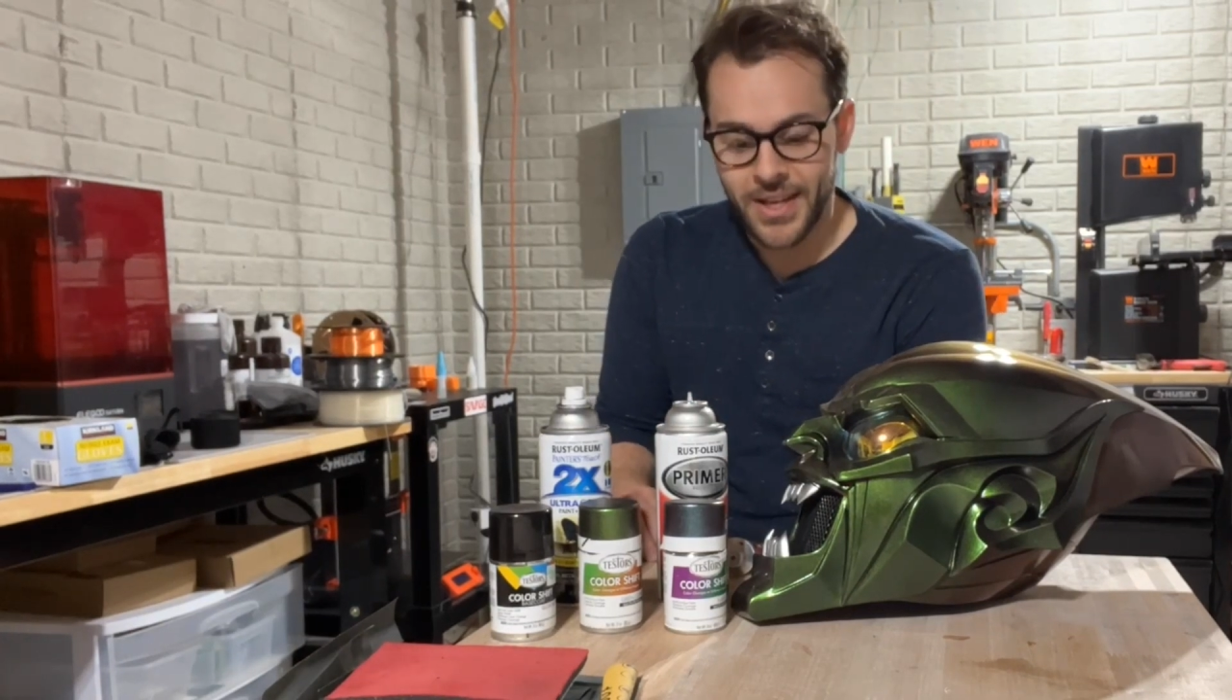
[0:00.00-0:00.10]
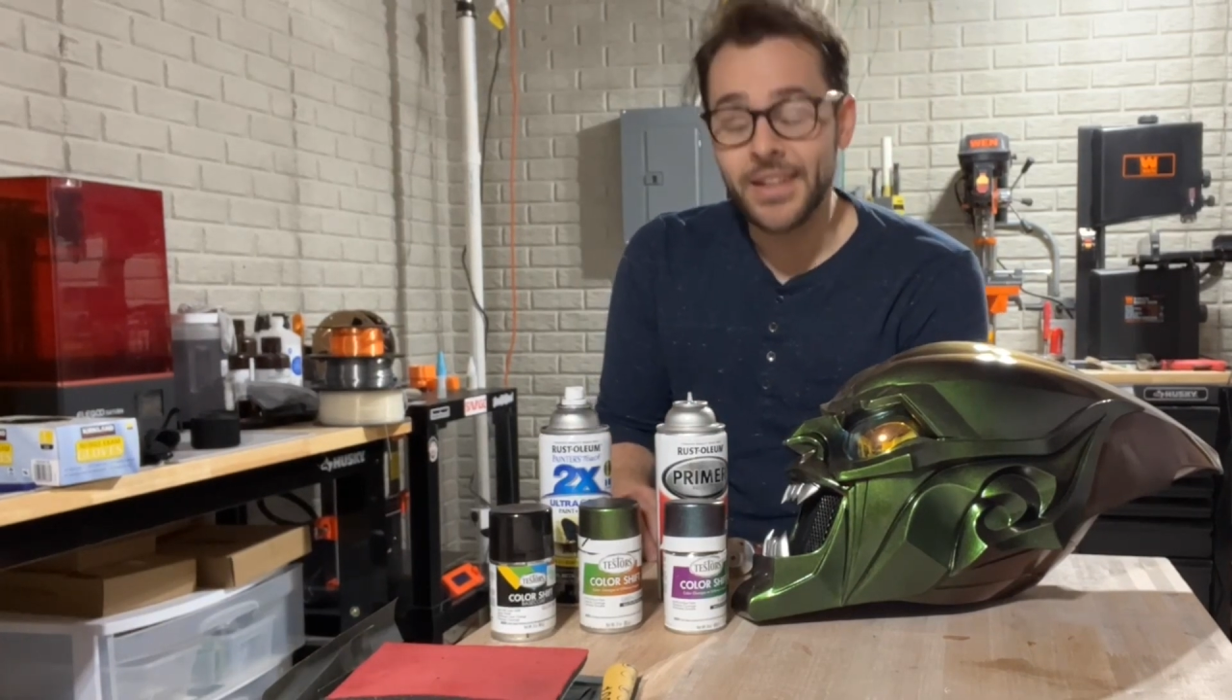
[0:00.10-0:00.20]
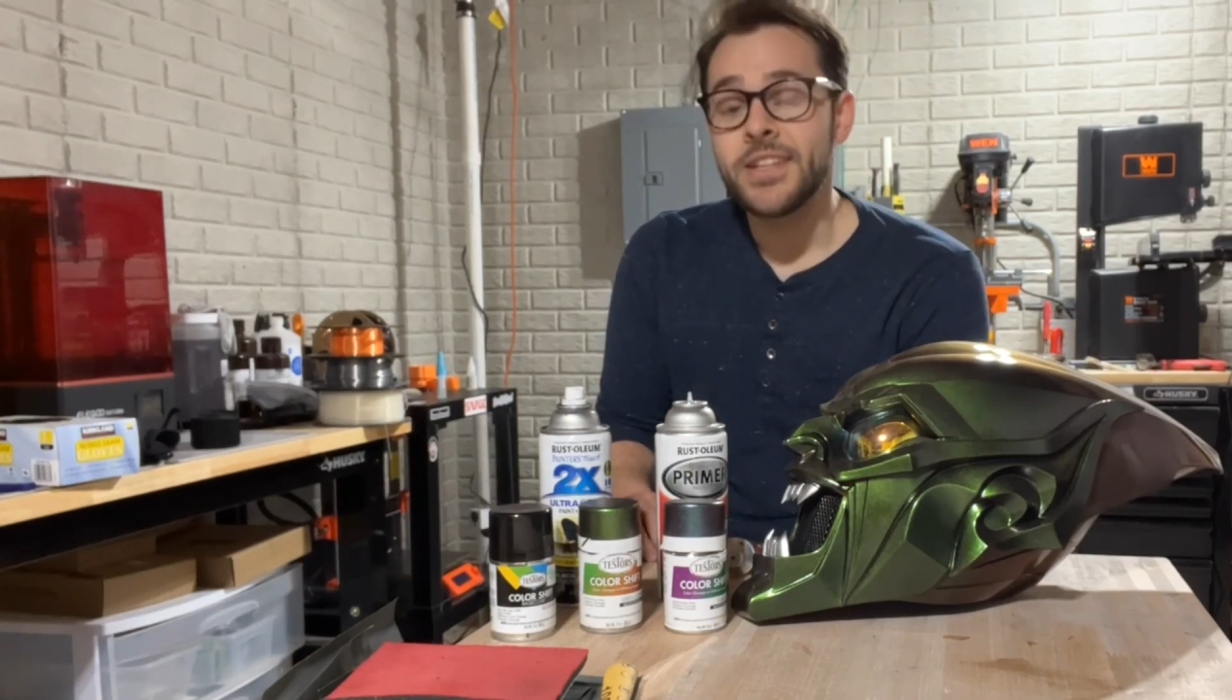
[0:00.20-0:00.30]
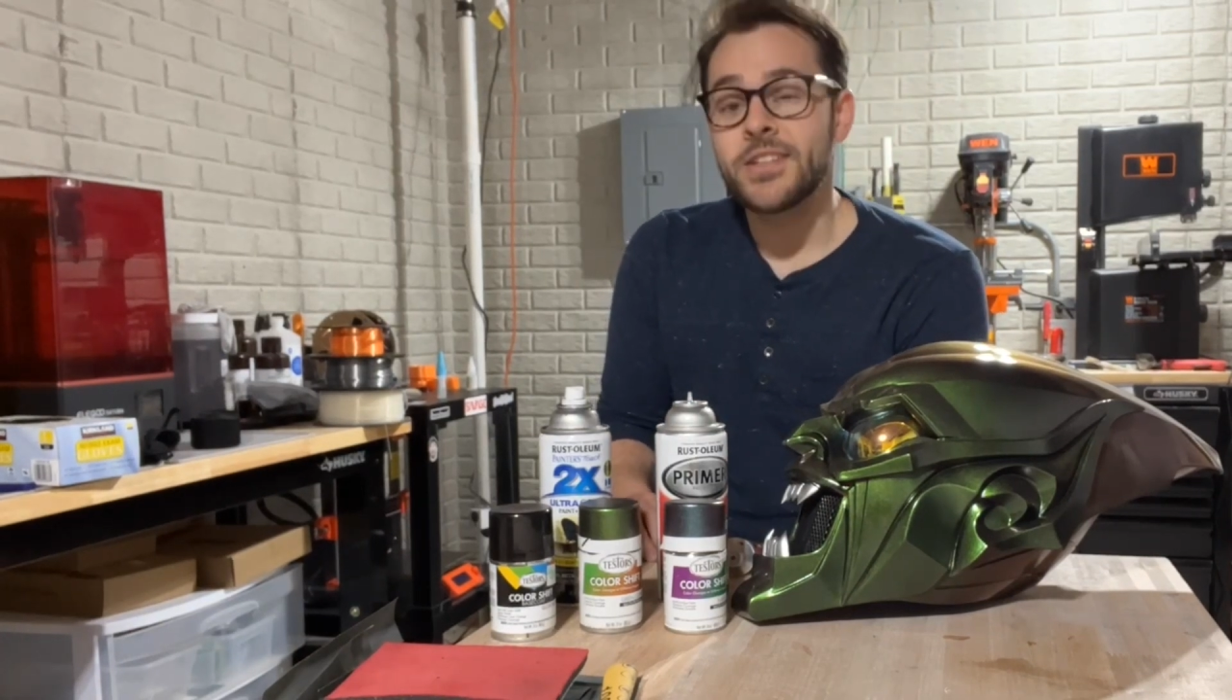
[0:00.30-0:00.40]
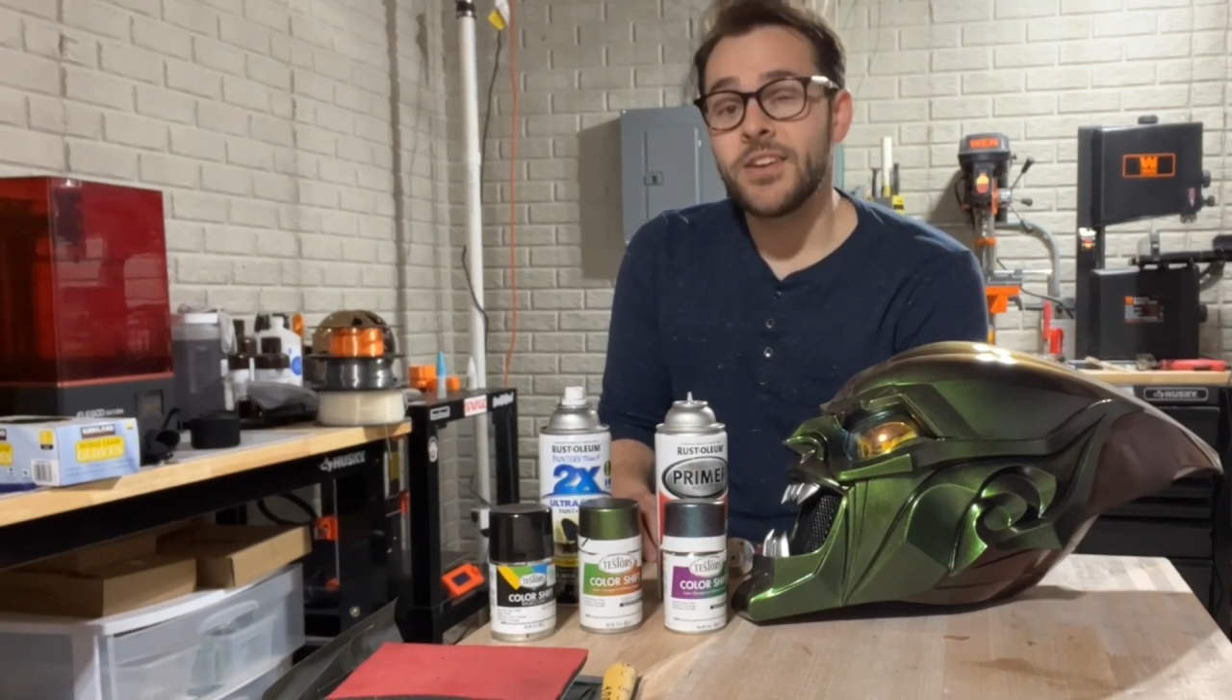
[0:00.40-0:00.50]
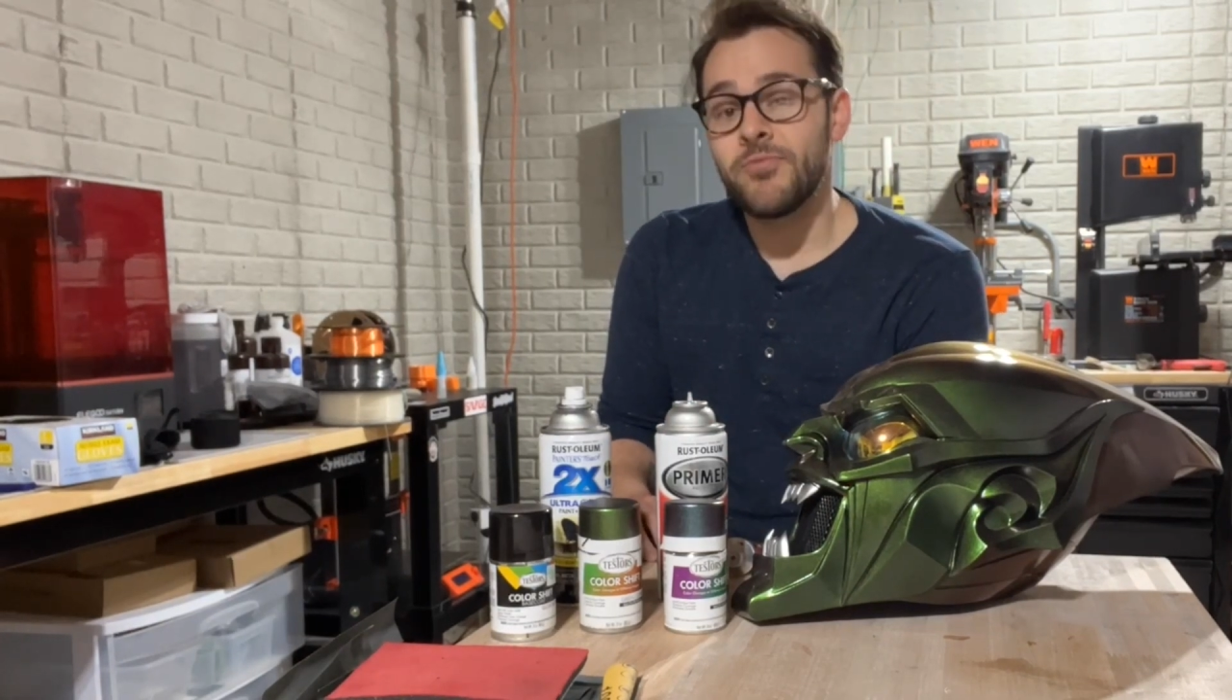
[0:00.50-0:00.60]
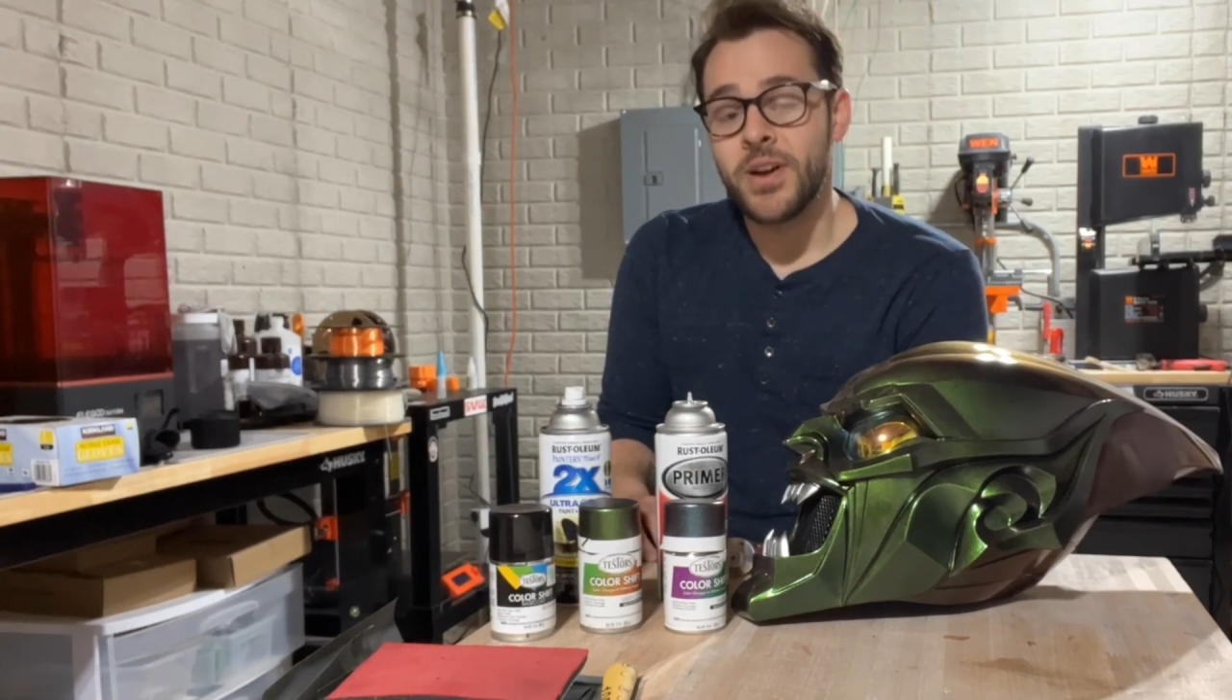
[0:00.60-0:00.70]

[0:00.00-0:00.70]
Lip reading: at least give